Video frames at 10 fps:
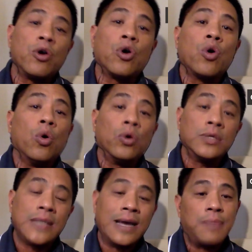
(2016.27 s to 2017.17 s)
goals
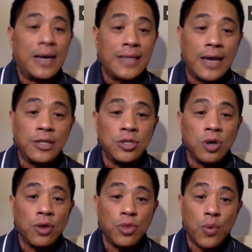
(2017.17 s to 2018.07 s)
and expectations
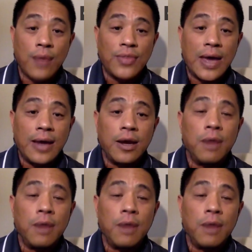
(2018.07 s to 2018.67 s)
are throughout that year.